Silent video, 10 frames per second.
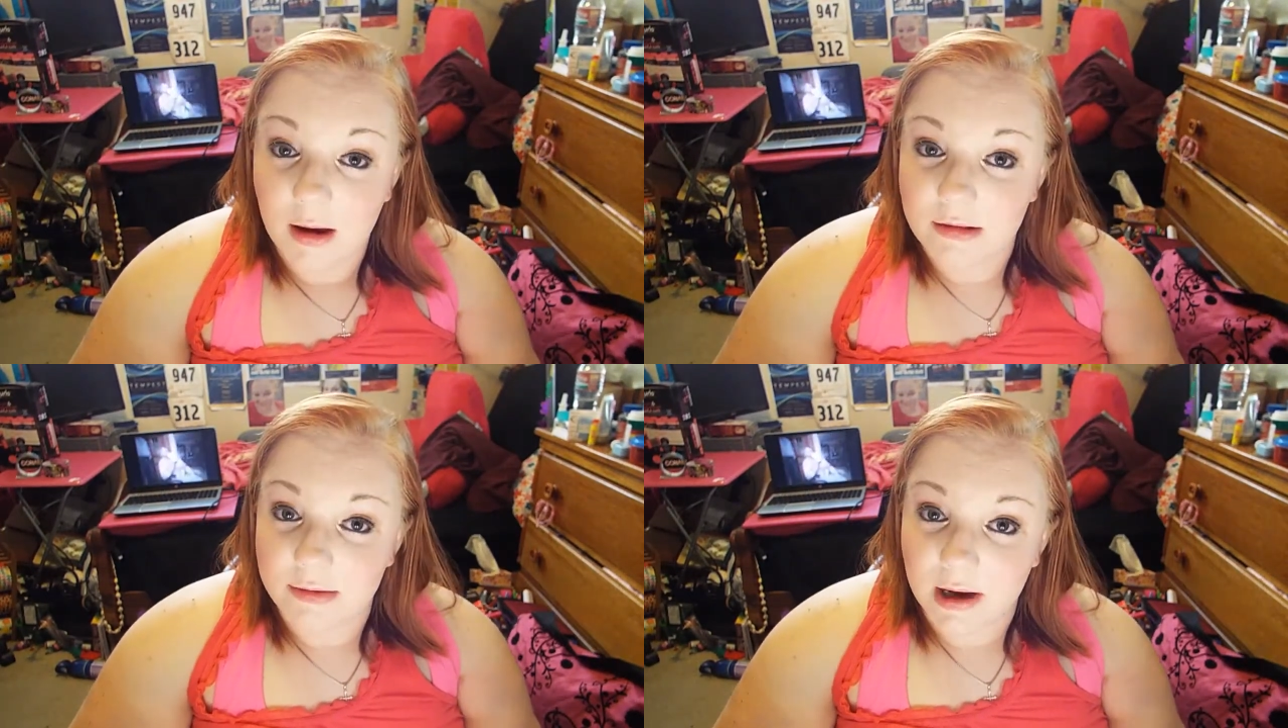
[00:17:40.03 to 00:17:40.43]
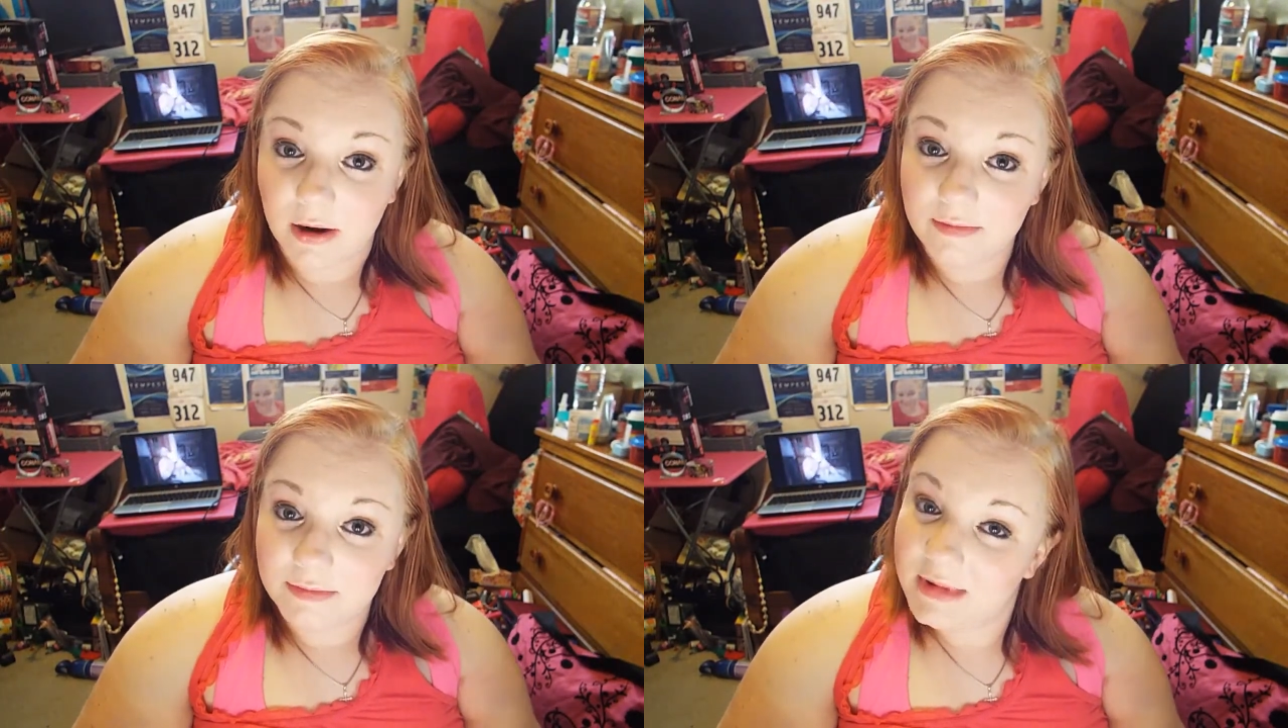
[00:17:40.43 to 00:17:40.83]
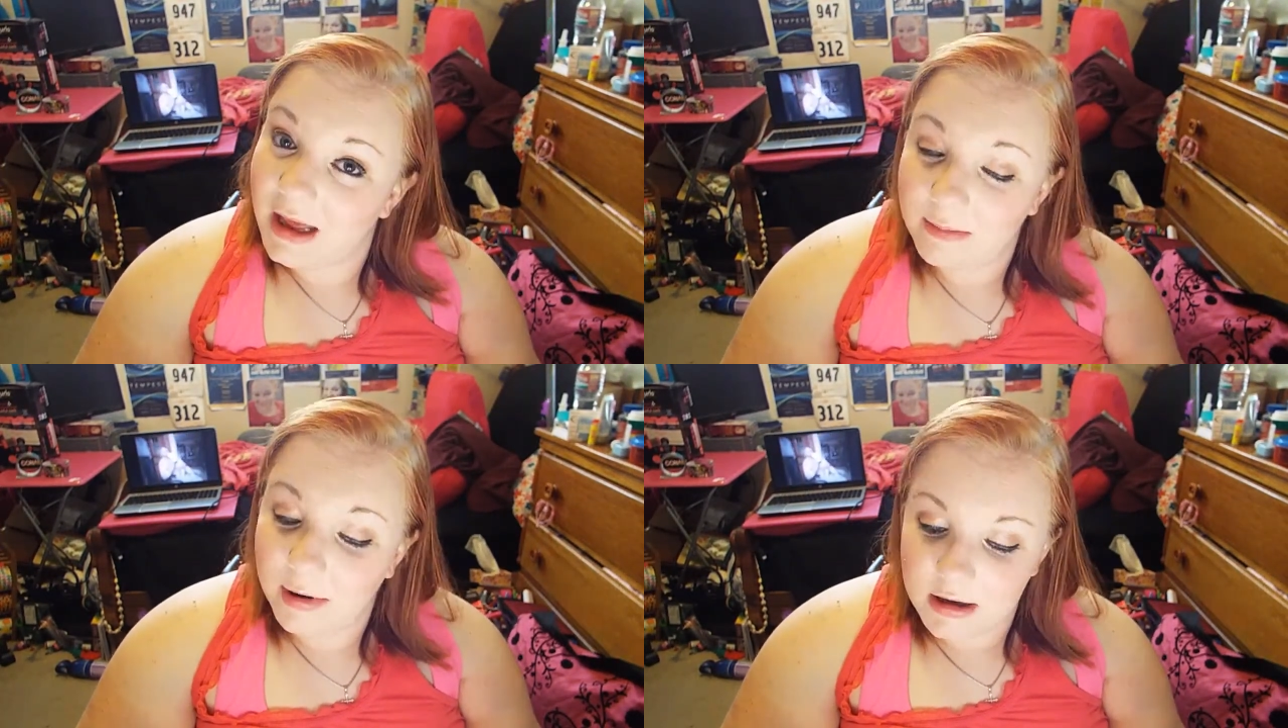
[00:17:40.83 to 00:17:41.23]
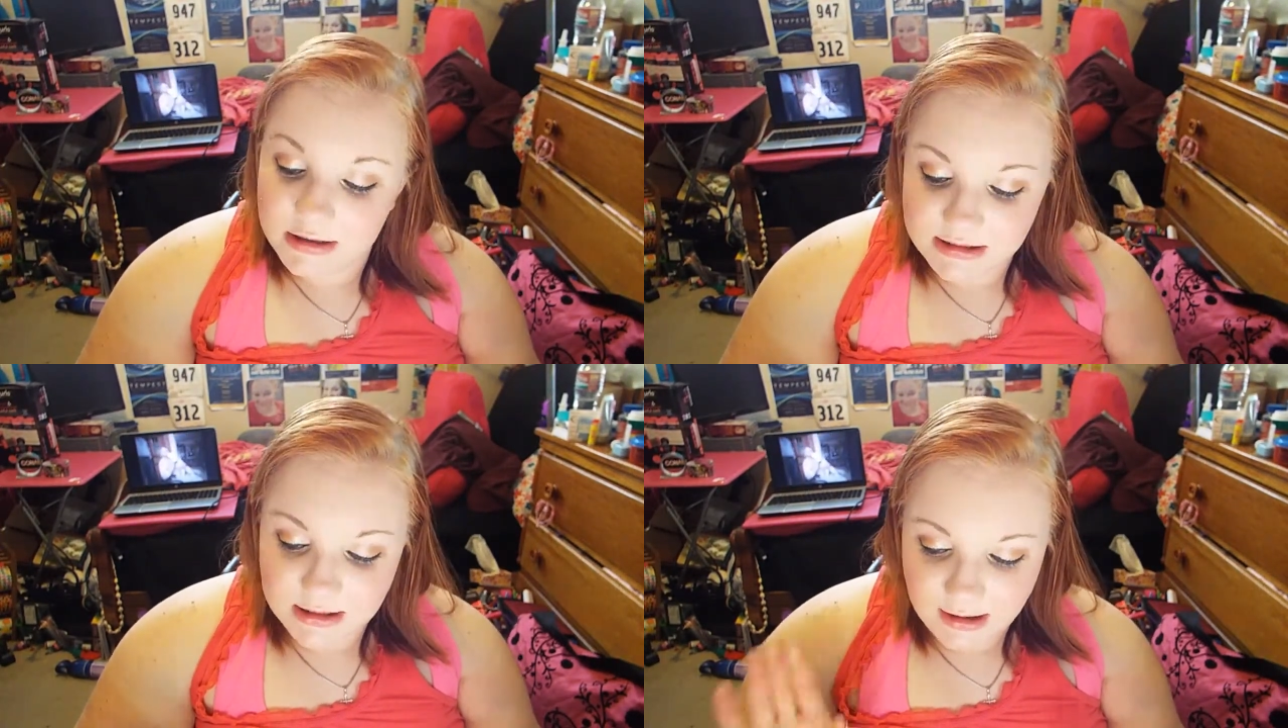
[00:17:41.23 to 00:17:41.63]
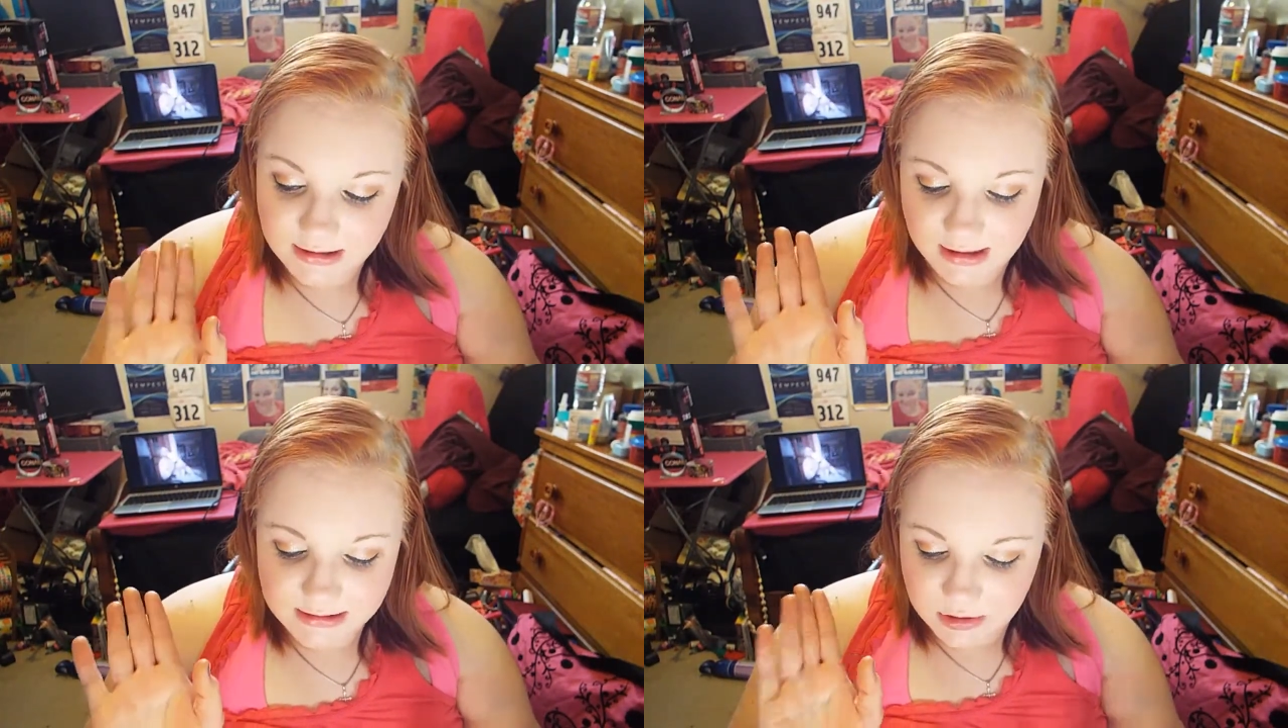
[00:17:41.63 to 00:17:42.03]
And there we go. That part is
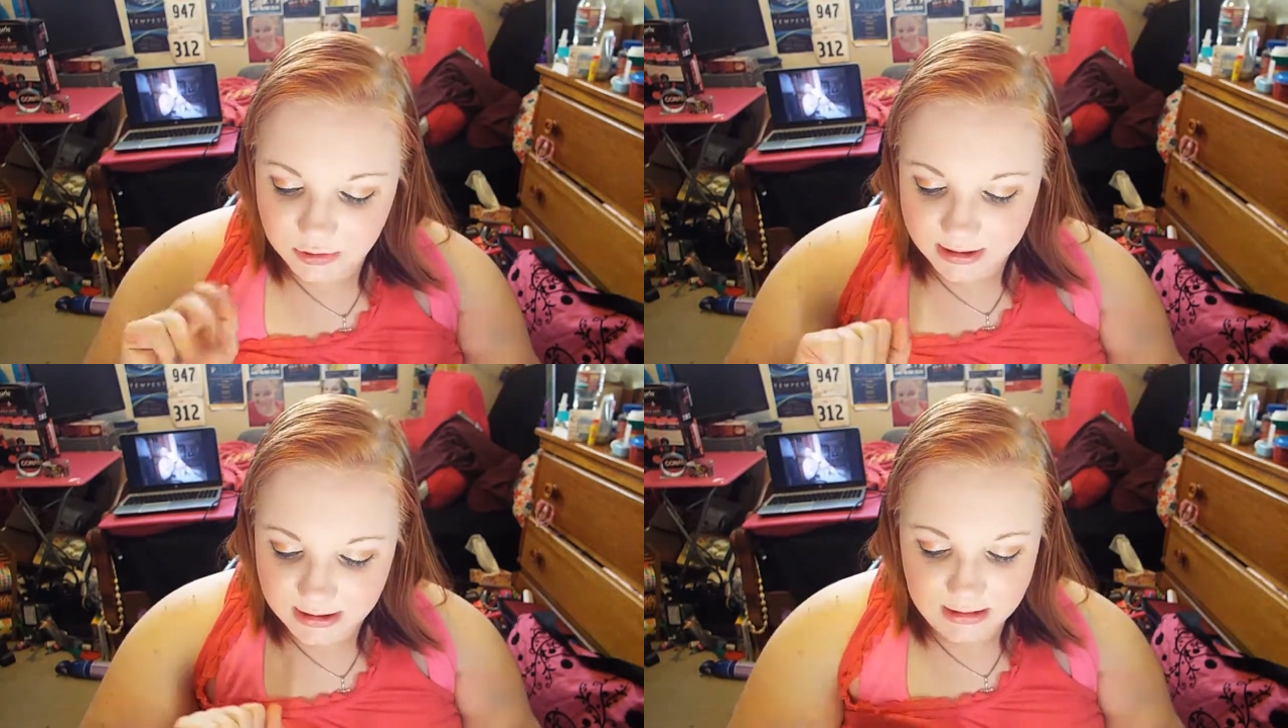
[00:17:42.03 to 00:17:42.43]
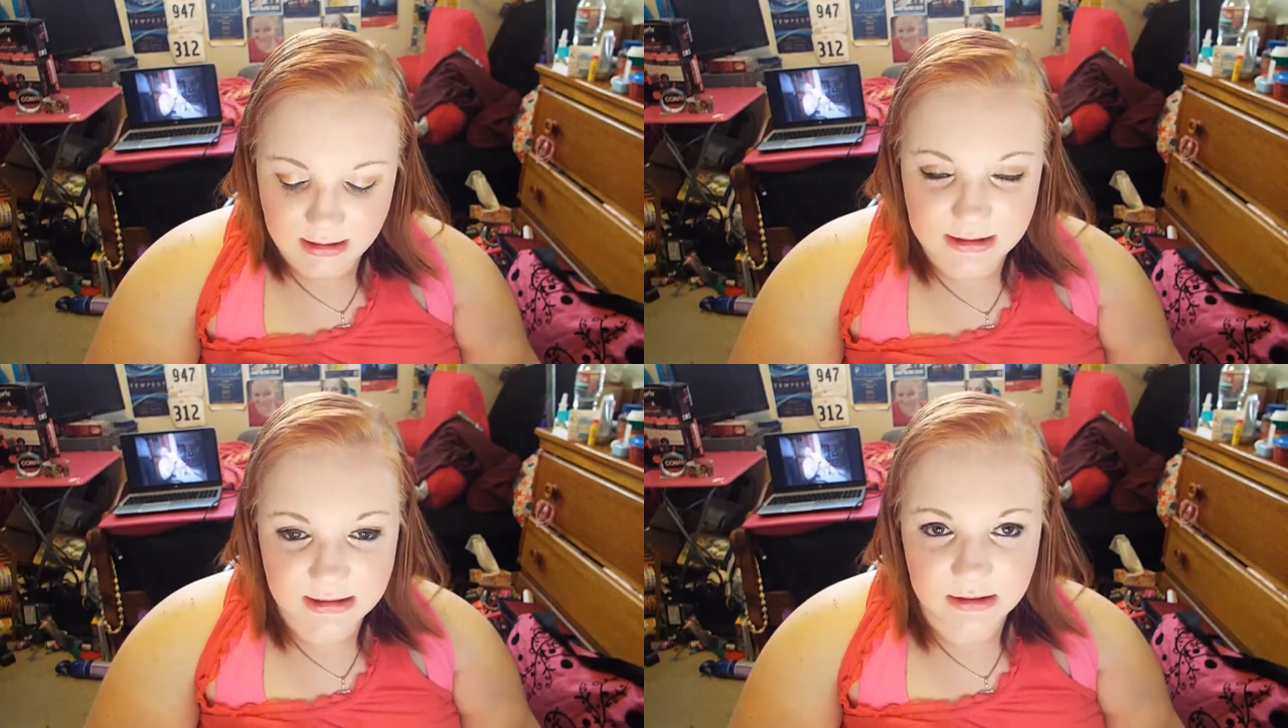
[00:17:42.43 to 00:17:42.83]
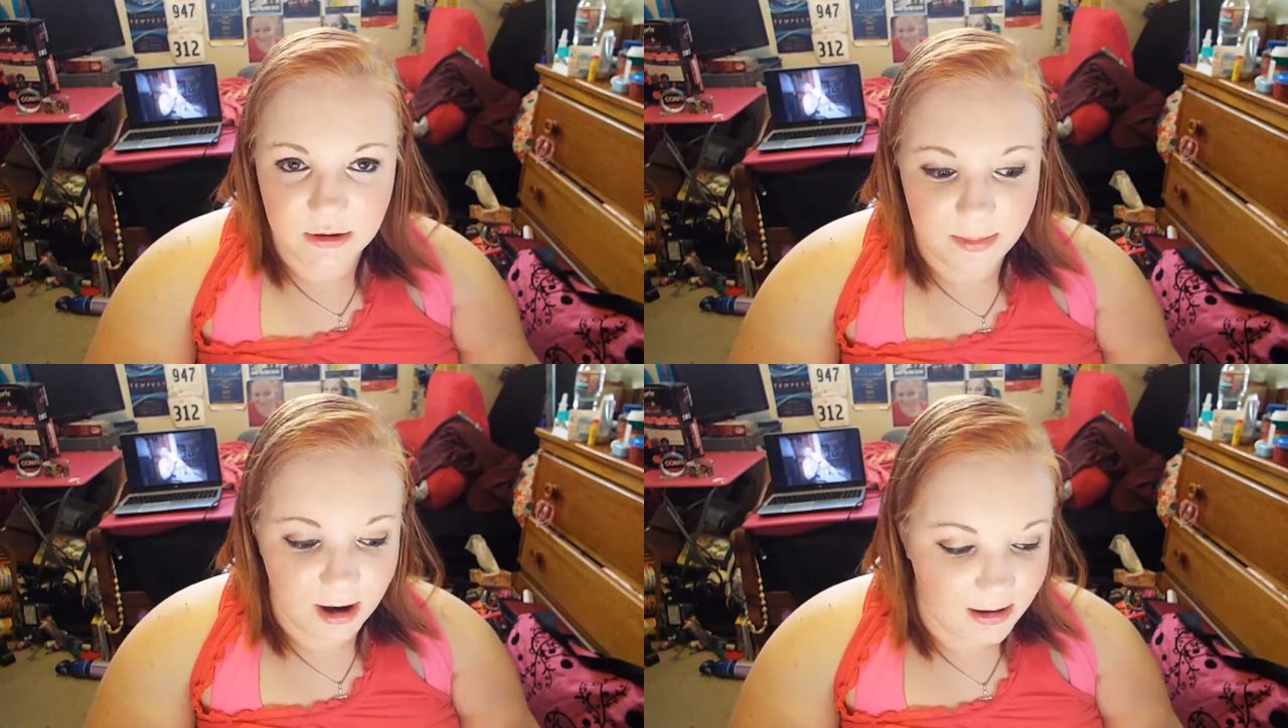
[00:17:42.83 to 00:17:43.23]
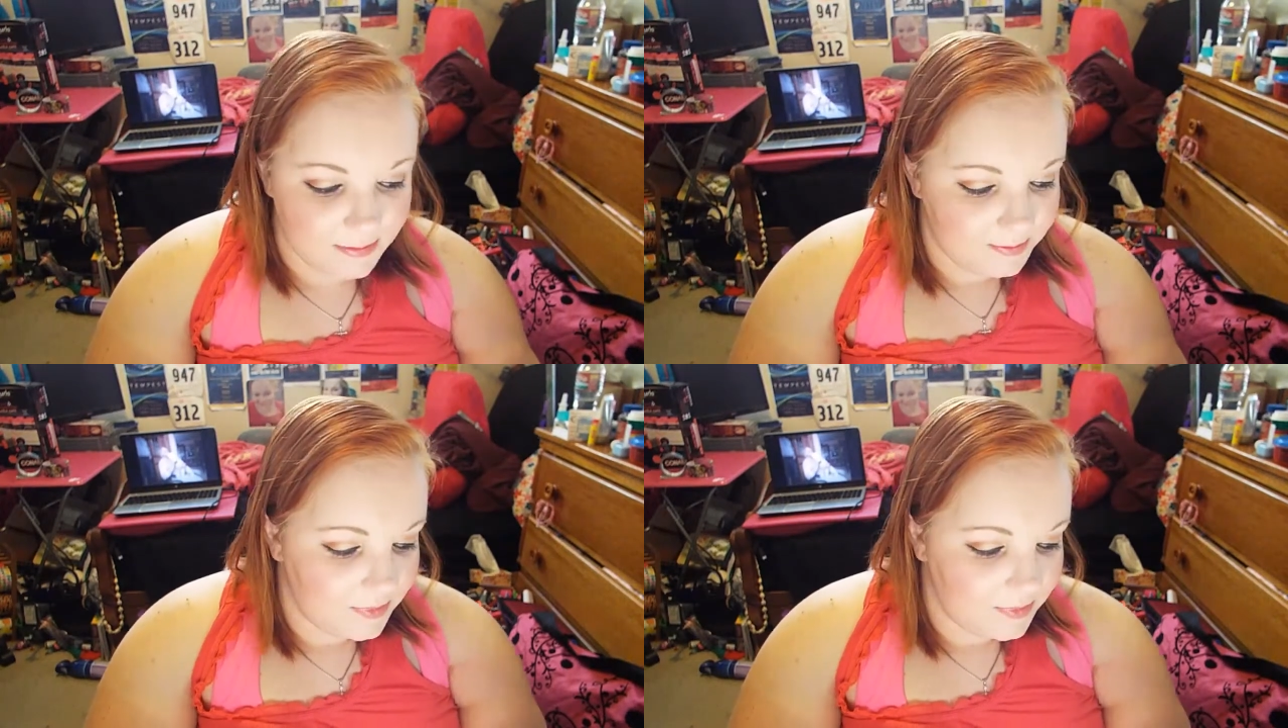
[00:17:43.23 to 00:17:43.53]
done. That's a quick, easy little part.